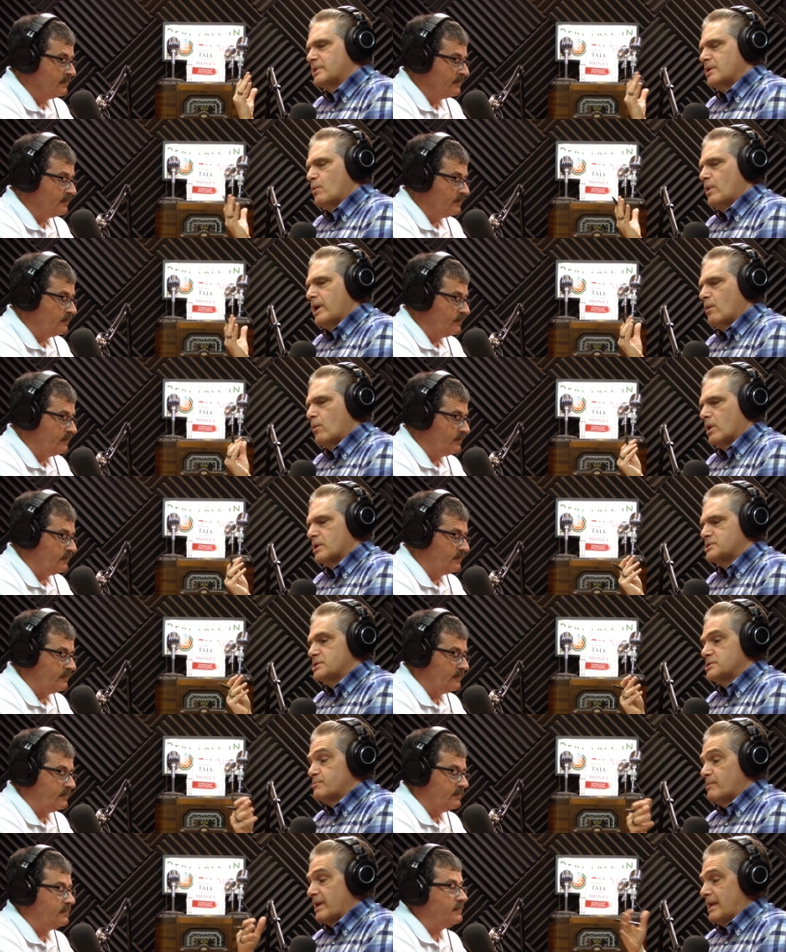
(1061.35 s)
Speaker 1: but the way it works
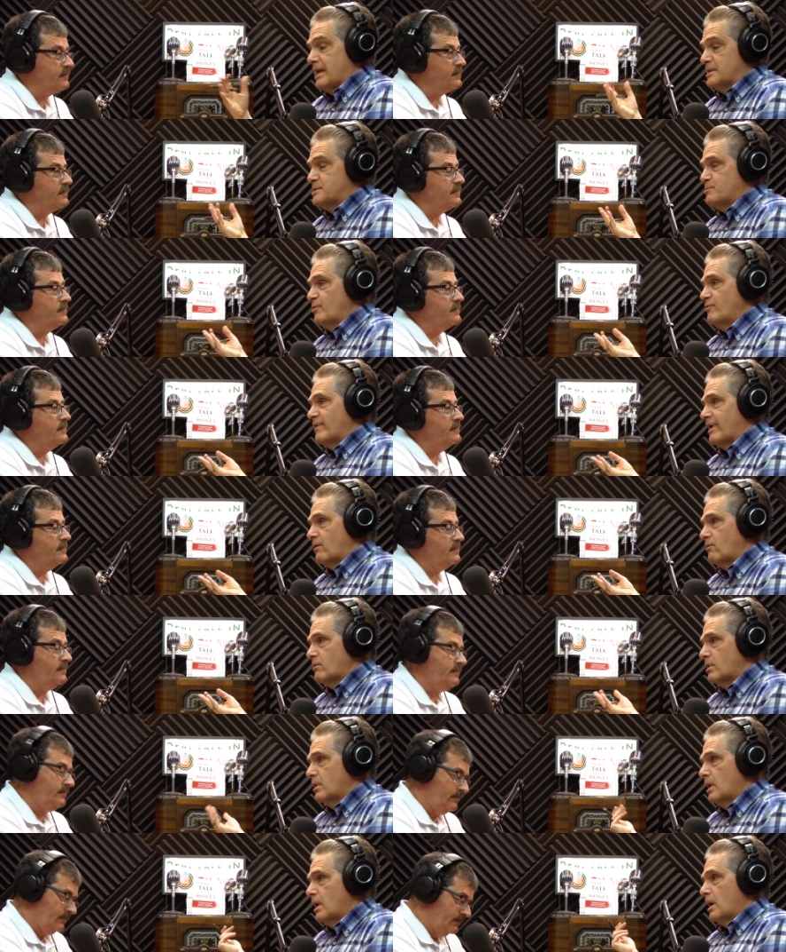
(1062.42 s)
is my kids move
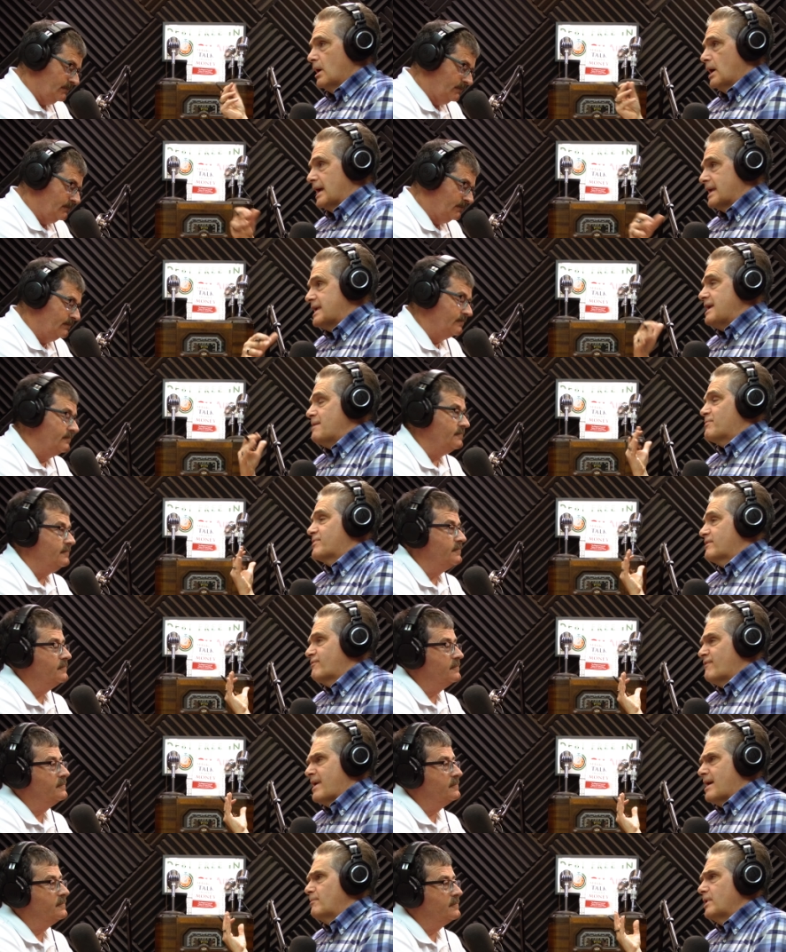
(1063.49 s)
out. I keep the
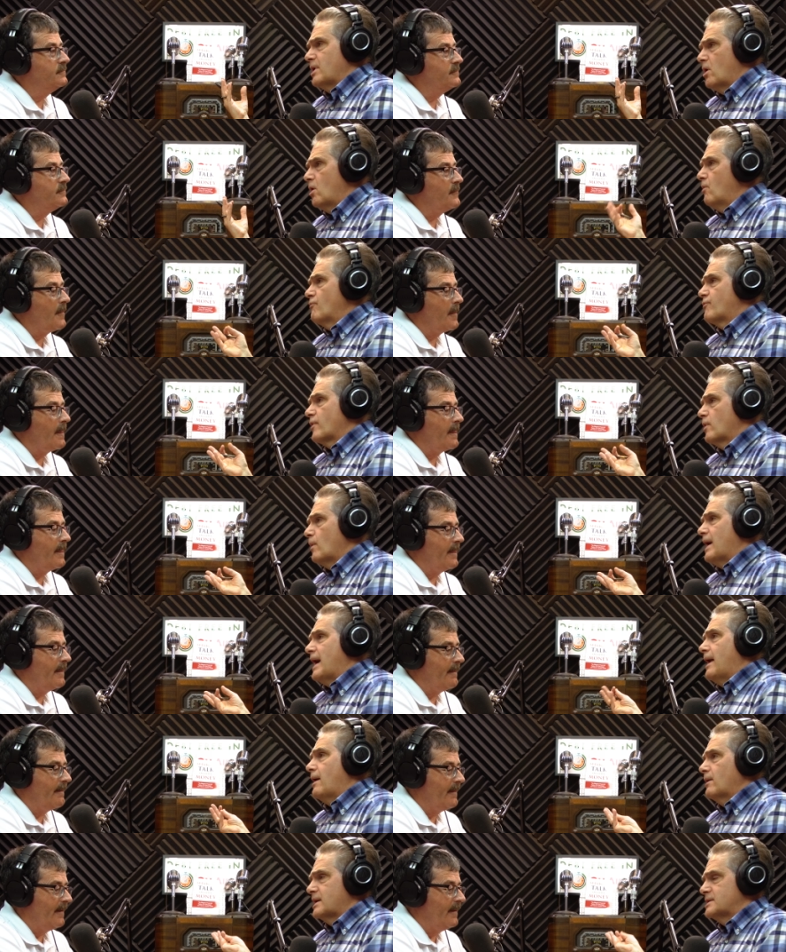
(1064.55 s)
family home for a
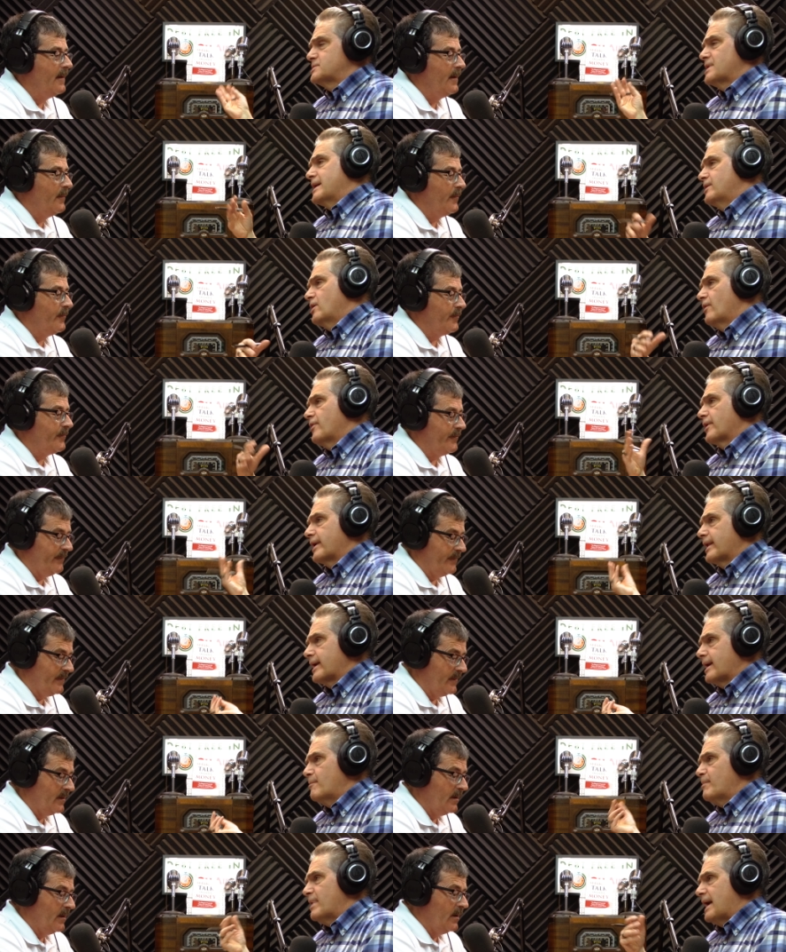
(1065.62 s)
while because I know they're going to
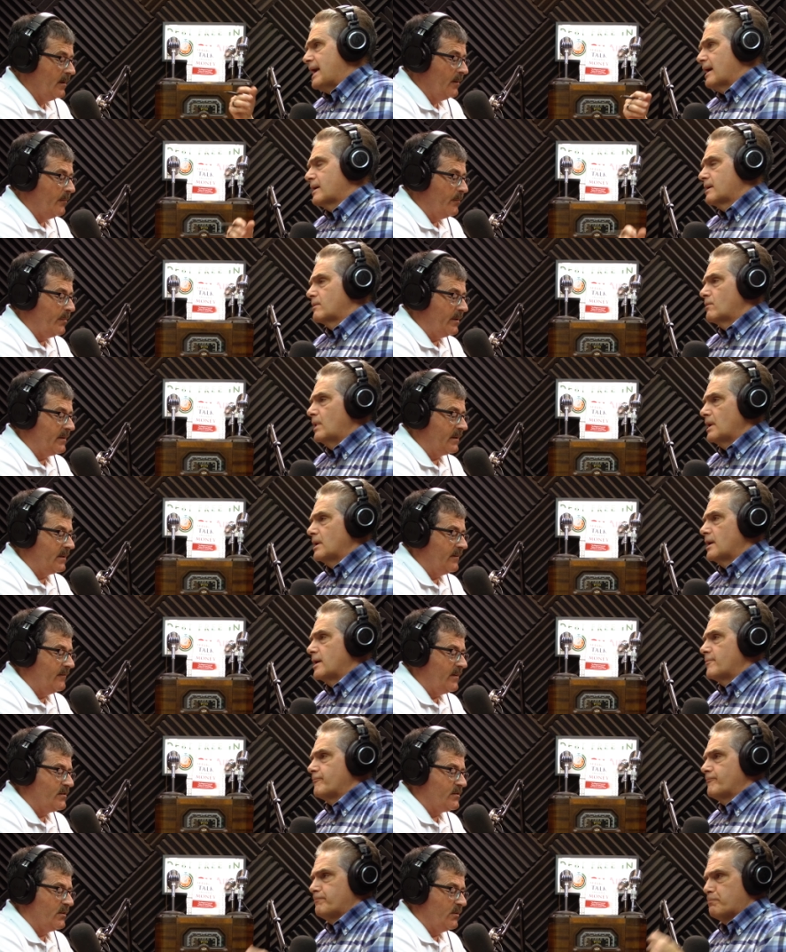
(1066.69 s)
come back.
Speaker 2: And whatnot. The
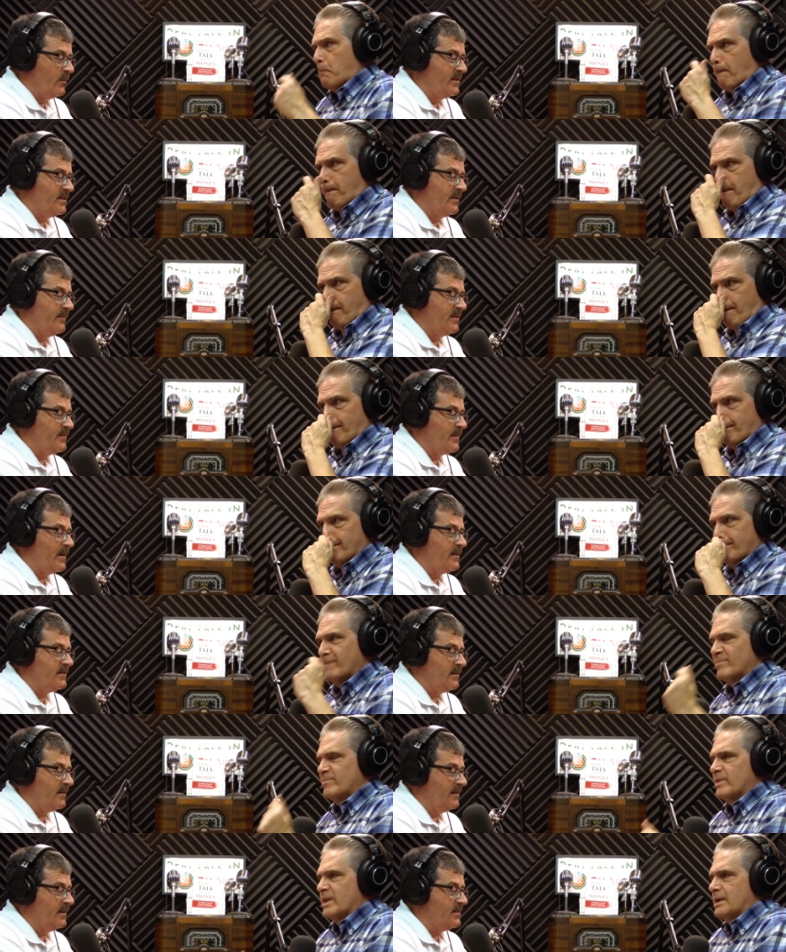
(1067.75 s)
conventional wisdom is based
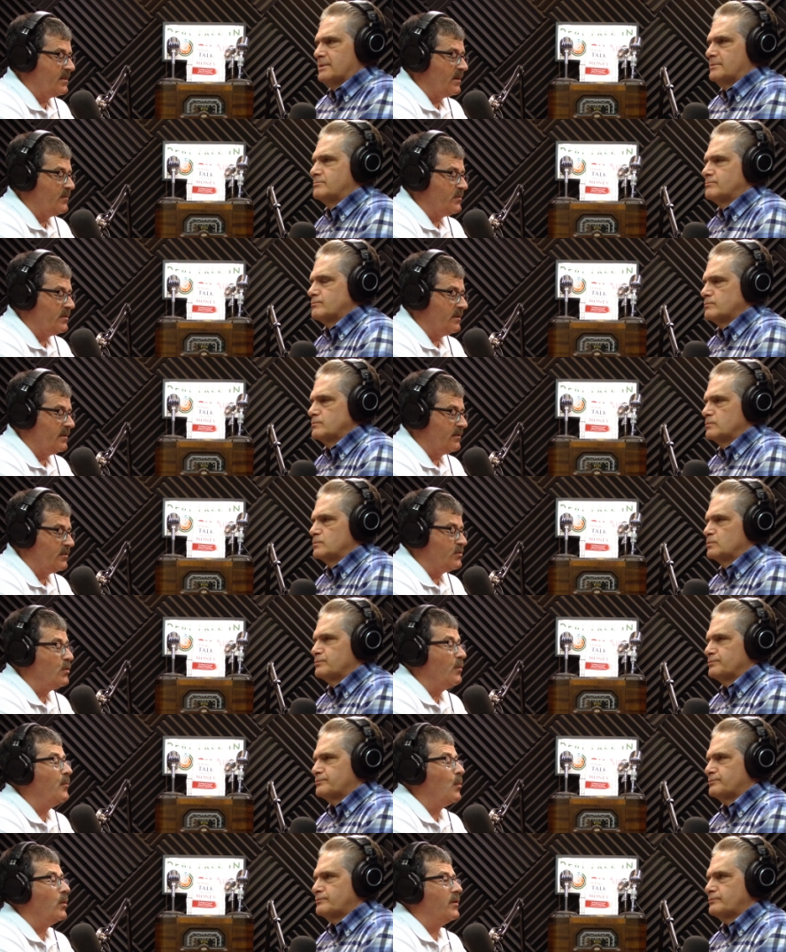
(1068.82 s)
on the assumption that there's no
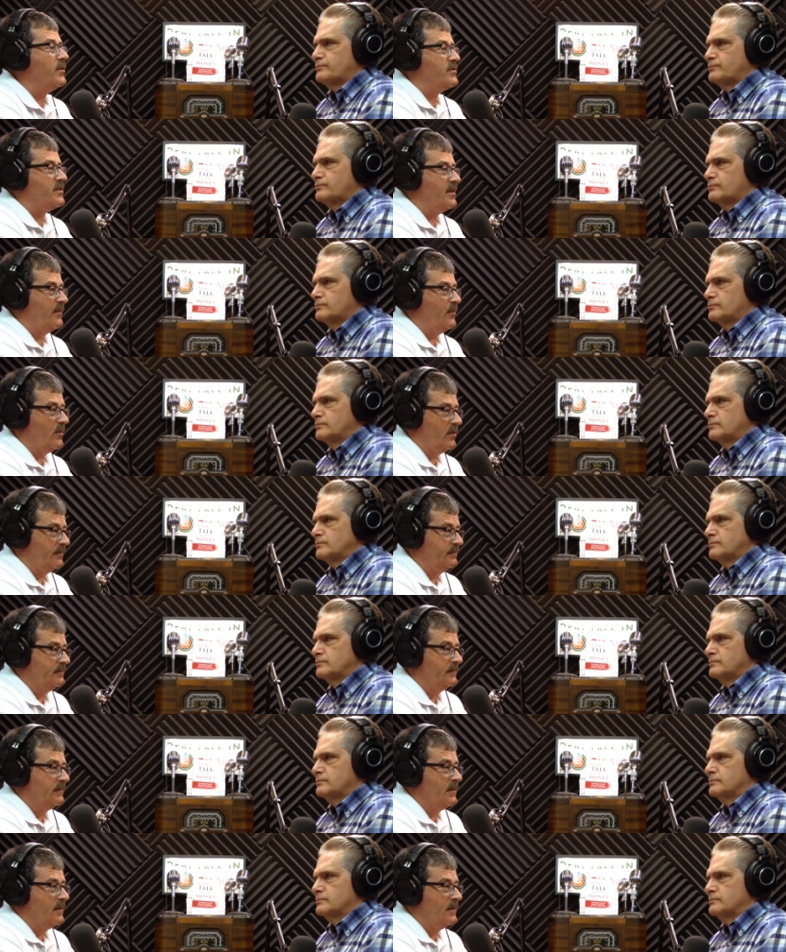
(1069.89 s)
mortgage anymore.